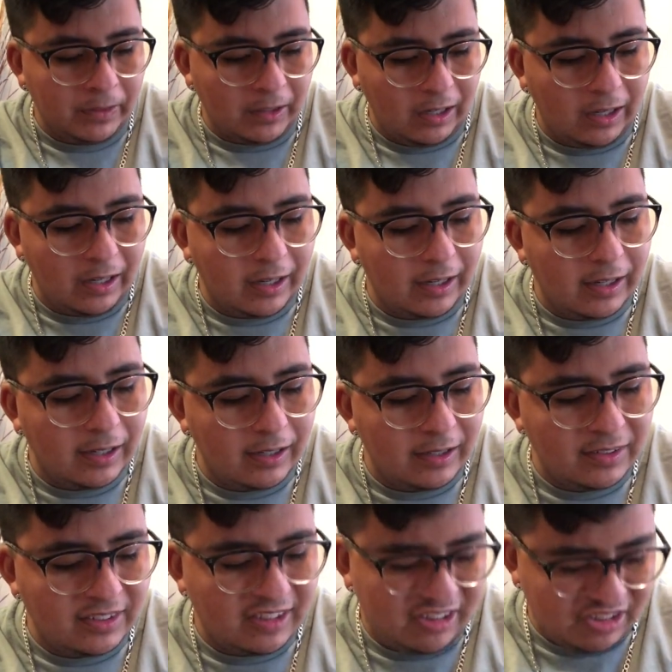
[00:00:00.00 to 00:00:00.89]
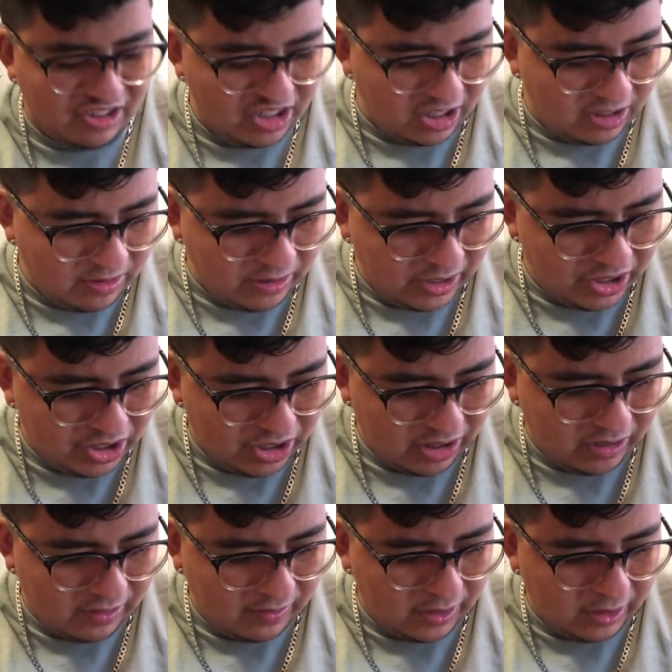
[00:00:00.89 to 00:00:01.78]
a sixth
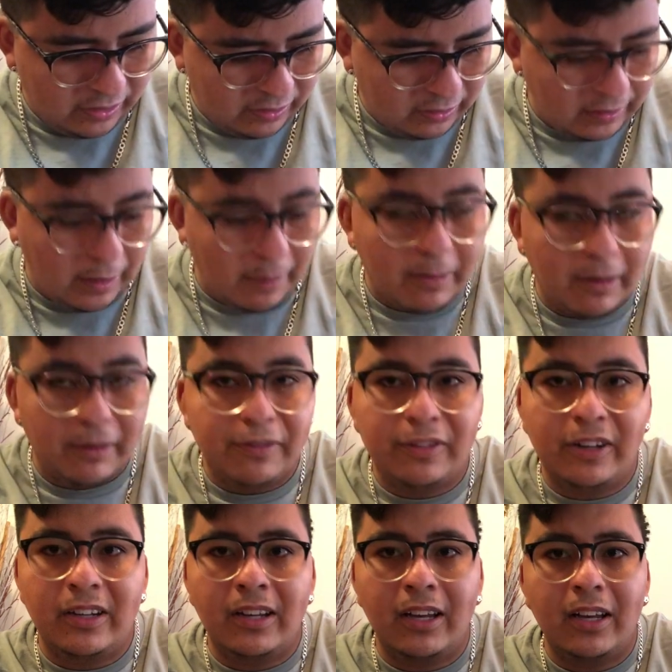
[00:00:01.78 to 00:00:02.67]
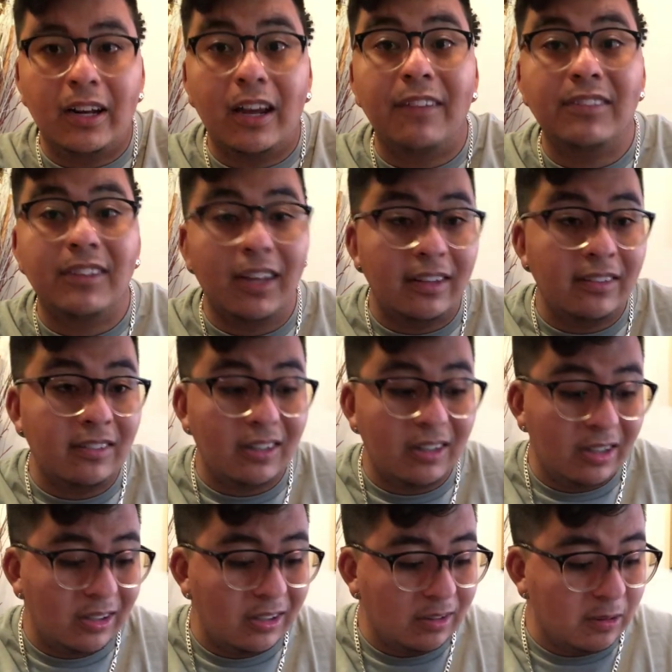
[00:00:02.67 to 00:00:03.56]
generation of this that my friend had. I
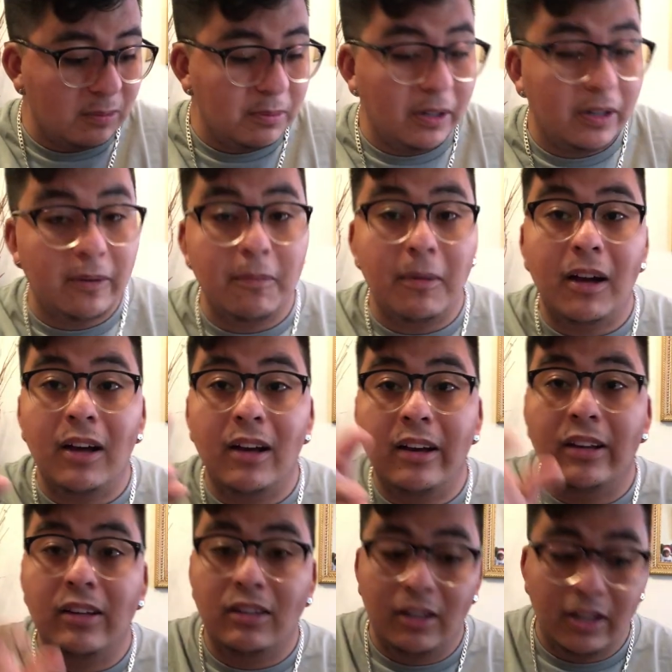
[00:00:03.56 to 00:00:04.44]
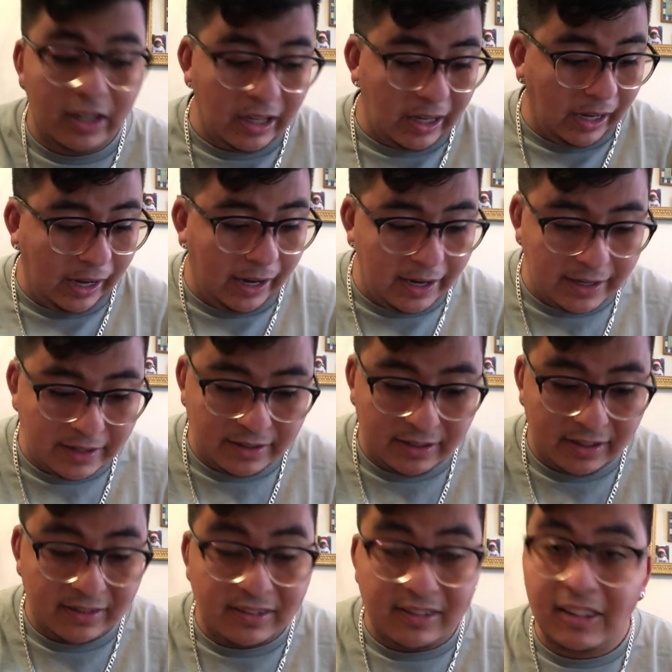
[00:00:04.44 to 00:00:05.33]
tested it compared to mine and
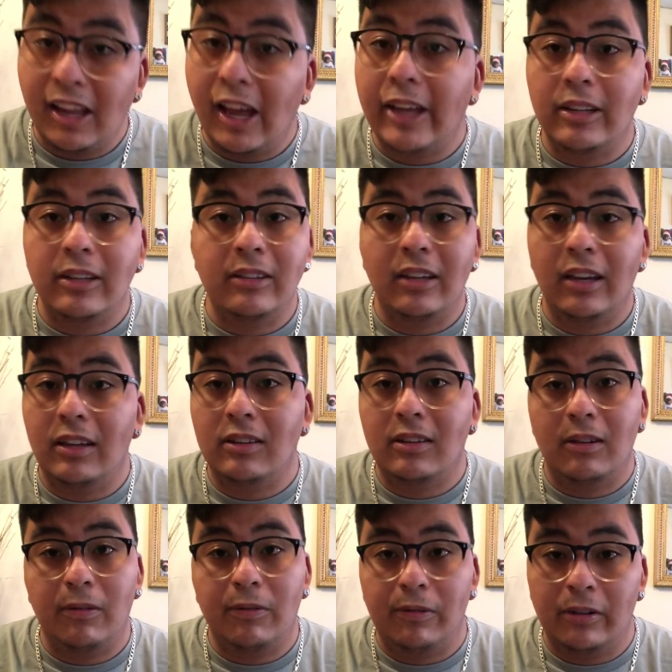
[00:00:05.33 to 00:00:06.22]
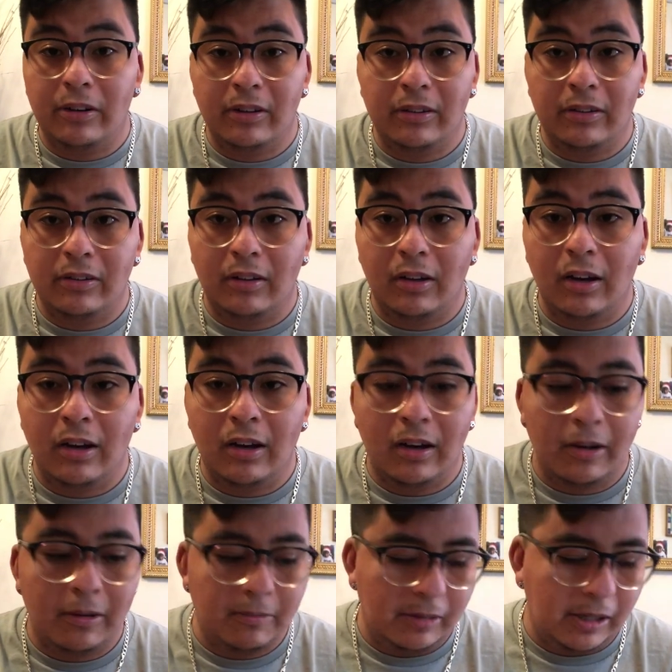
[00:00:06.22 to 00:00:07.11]
it's night and day difference.
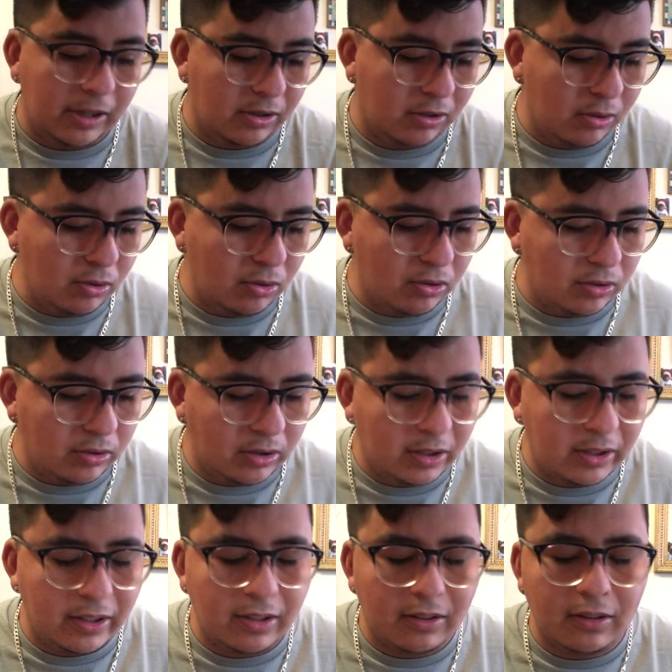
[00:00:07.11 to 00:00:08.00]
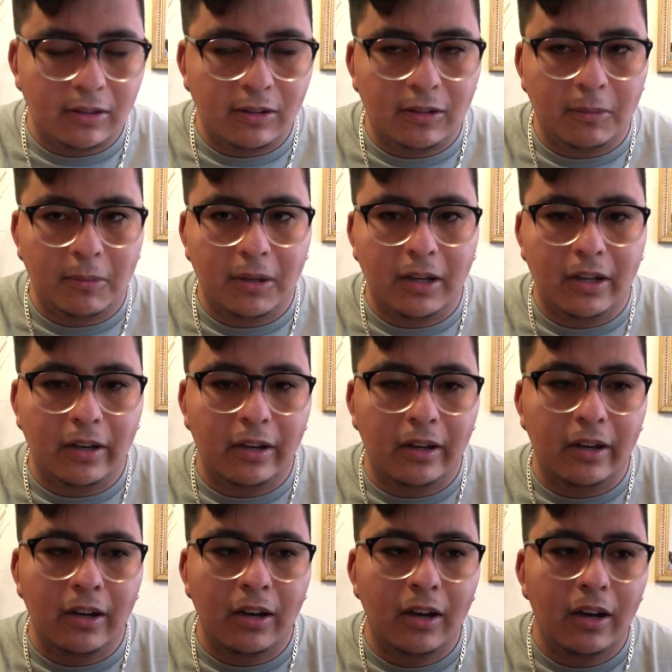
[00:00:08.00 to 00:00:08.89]
Um, I usually connect it to
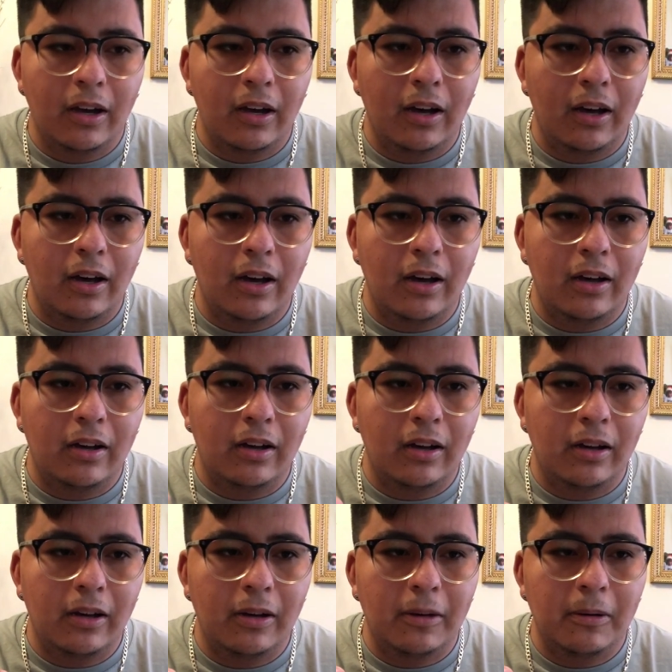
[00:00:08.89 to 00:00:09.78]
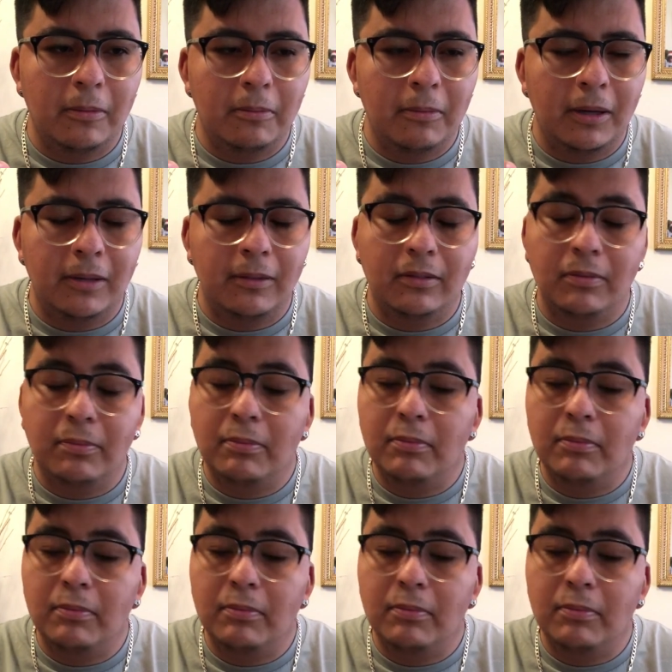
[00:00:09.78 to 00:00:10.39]
my uh, my